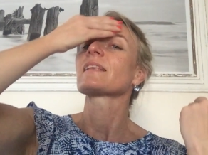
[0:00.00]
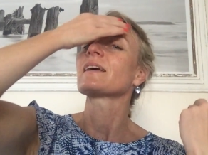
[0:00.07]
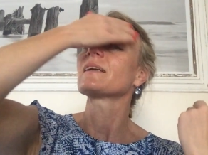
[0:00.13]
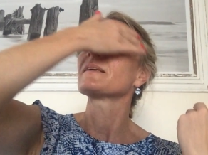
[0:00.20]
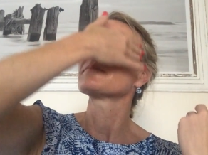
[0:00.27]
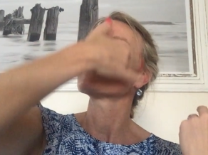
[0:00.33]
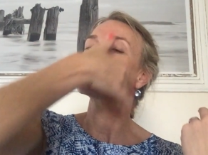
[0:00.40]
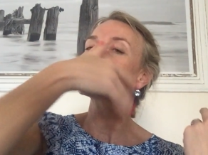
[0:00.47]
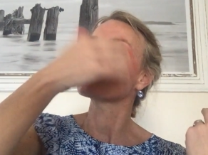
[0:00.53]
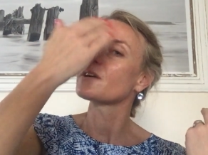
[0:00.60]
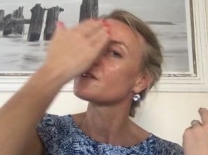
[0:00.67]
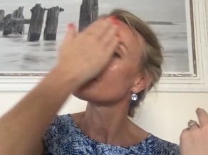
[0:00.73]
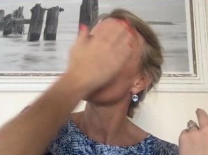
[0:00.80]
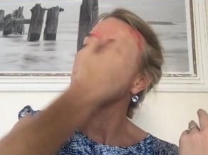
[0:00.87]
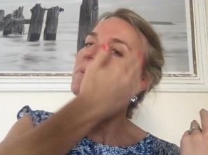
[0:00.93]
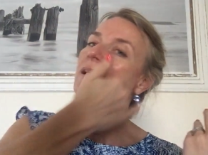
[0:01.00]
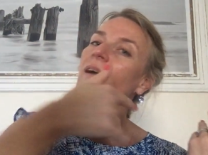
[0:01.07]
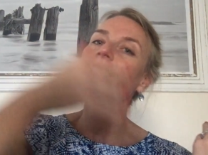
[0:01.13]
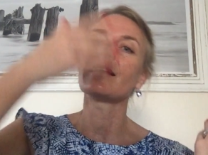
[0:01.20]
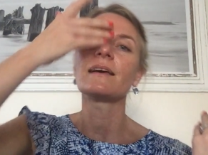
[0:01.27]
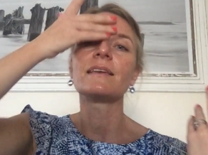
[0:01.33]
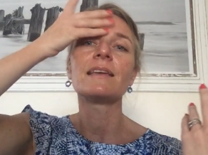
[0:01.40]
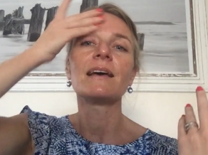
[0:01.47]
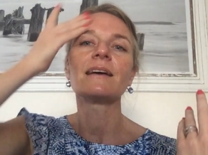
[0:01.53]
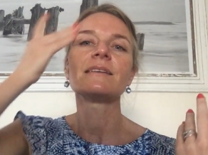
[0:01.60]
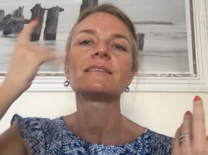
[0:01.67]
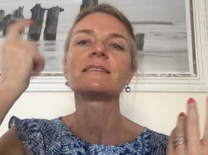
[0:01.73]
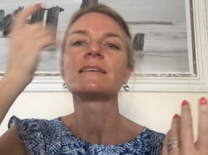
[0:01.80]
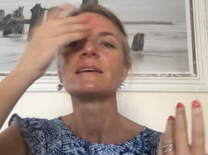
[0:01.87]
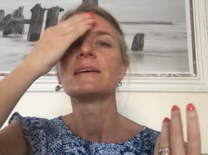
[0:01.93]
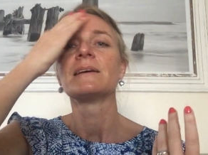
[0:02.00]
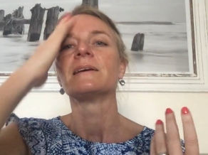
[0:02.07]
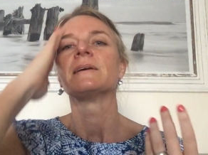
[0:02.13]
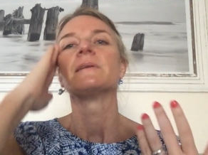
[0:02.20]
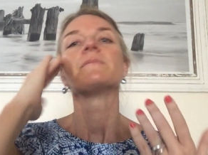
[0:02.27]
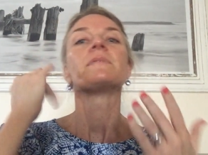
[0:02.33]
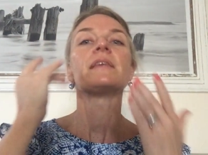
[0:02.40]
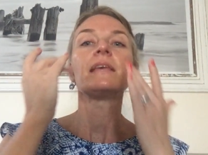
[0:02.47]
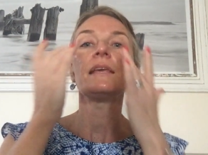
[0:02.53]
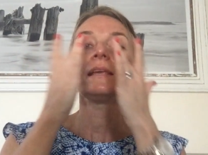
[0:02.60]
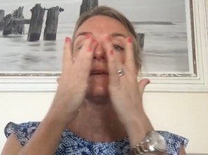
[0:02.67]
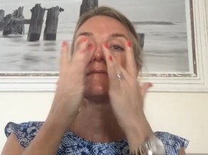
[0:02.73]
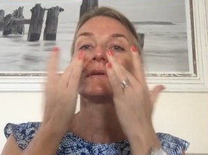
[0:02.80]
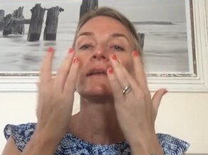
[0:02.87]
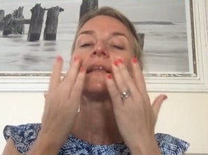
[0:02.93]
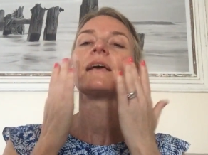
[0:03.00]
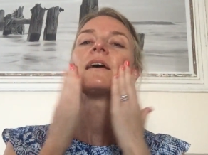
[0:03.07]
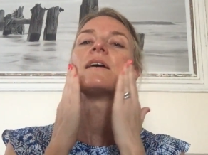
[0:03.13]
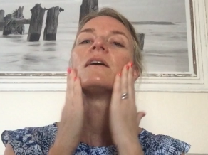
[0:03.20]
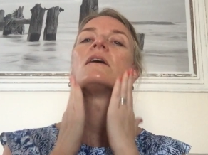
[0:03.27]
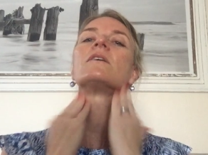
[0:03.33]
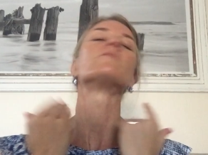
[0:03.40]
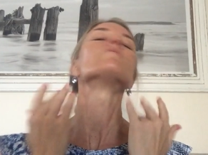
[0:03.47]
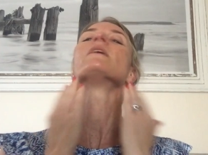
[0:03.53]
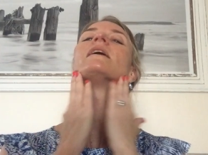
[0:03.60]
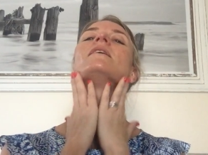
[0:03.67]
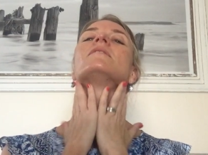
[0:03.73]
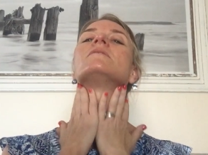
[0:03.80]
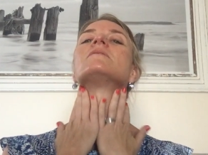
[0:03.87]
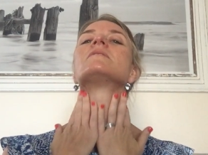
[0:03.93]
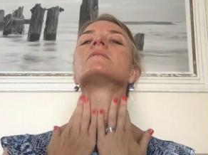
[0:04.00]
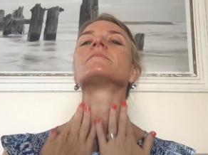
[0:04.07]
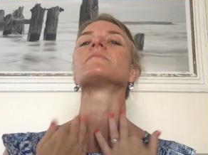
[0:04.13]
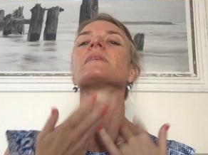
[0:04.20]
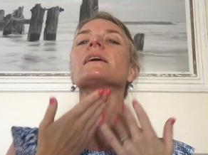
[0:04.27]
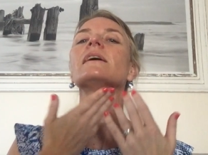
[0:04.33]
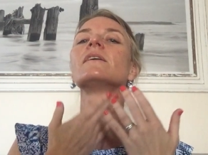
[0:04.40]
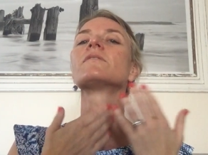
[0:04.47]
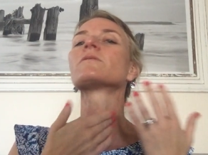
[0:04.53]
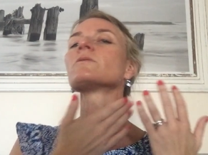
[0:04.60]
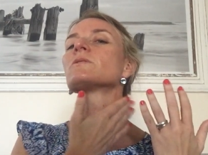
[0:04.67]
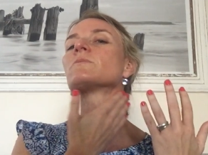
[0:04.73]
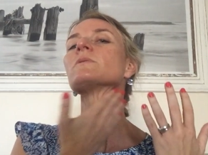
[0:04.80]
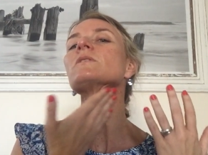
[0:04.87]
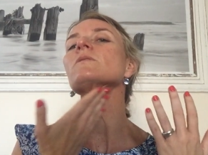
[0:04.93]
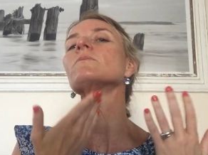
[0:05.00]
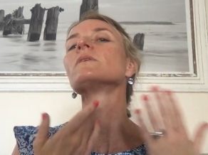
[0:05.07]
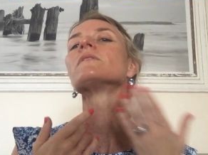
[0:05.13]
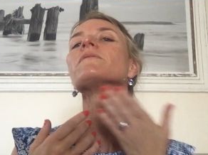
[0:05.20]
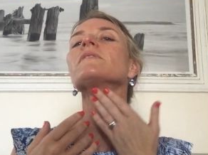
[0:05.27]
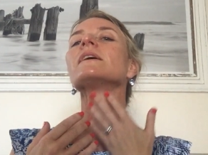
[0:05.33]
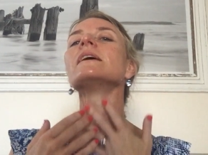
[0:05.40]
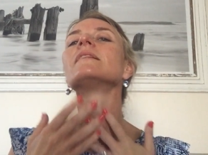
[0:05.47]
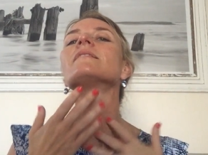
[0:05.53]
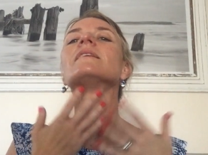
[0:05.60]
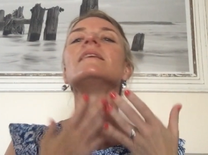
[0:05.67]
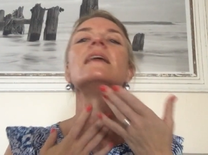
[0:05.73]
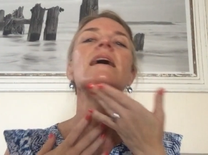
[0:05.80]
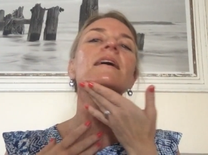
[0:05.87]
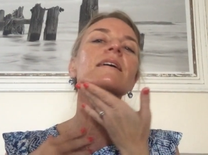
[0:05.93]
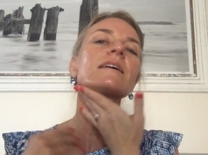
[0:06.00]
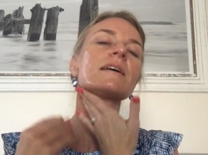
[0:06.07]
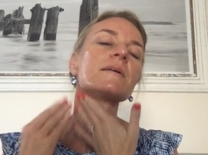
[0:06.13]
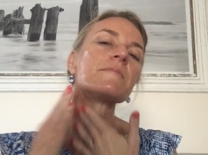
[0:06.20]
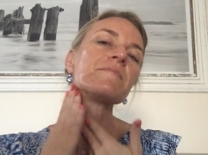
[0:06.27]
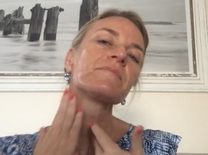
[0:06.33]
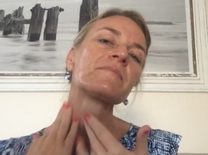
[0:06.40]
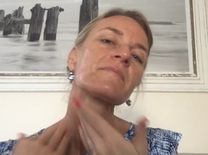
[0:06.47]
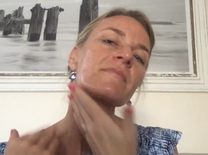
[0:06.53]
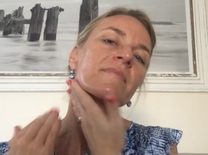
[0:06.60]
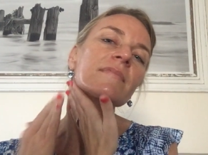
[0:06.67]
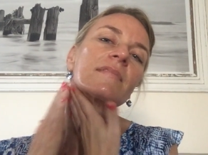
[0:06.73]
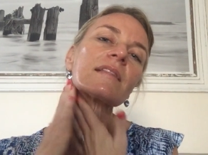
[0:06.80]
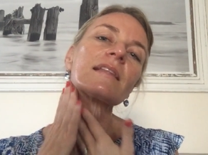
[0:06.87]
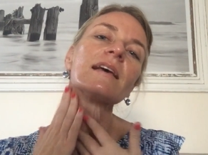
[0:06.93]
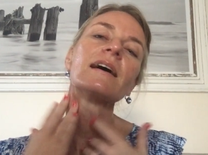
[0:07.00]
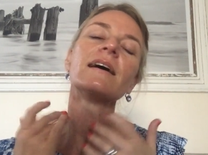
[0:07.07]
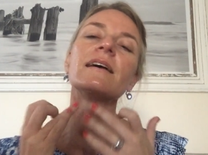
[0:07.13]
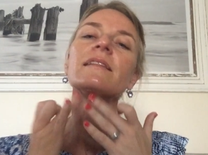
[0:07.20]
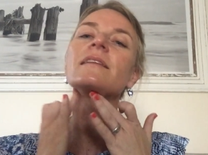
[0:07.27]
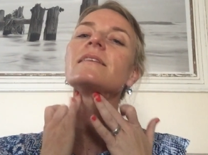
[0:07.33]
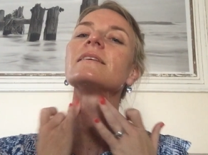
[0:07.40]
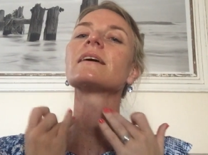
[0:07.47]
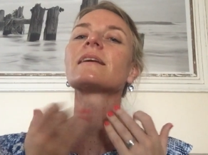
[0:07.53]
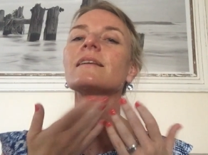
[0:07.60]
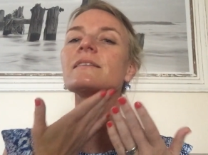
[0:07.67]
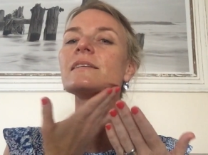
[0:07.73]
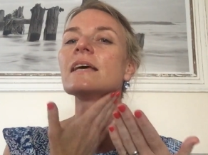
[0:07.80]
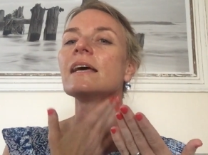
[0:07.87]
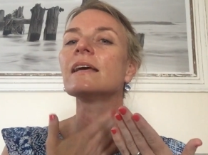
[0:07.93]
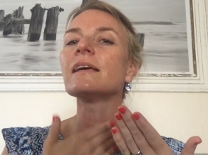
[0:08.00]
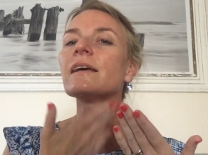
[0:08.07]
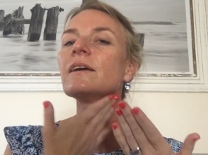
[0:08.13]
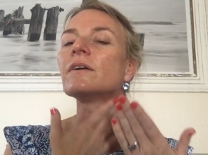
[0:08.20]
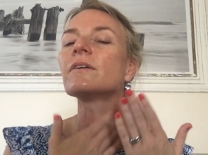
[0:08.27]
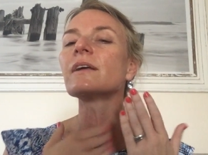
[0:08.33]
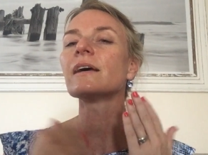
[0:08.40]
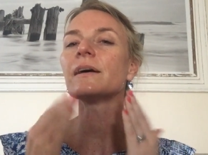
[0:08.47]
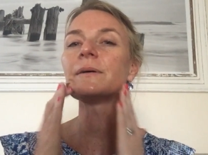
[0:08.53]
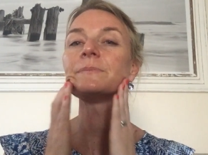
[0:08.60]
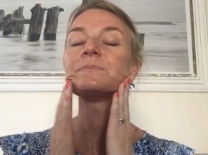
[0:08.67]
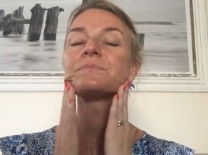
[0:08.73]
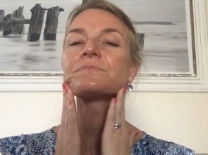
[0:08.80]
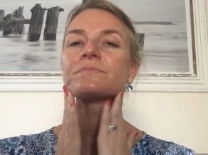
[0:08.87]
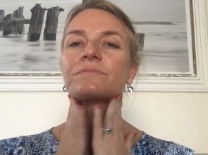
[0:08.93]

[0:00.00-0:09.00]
And I'm just going to apply a nice even layer around. And of course, we don't want to forget the neck and the décolleté area.